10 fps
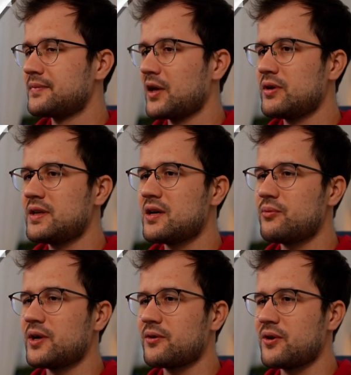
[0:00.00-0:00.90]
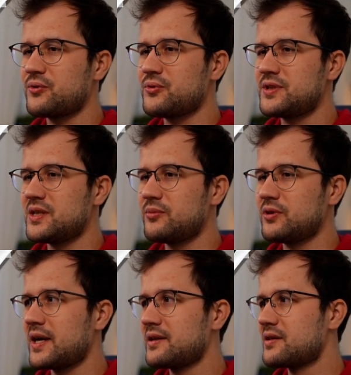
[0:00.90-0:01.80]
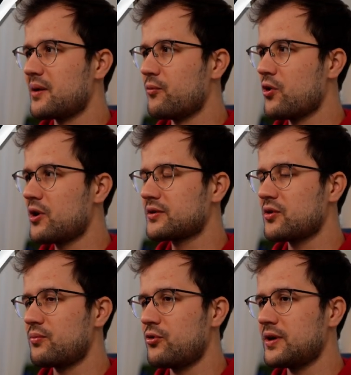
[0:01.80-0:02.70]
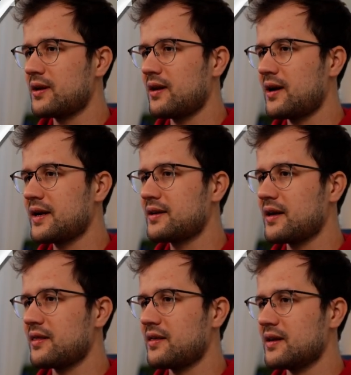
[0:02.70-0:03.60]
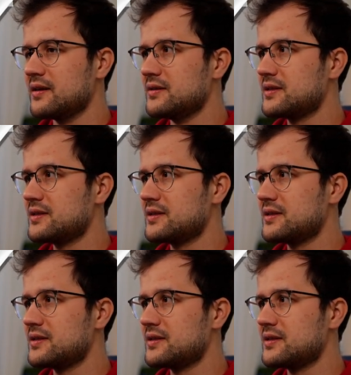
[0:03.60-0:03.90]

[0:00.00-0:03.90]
Now in here we are going to simulate some work, so print line and then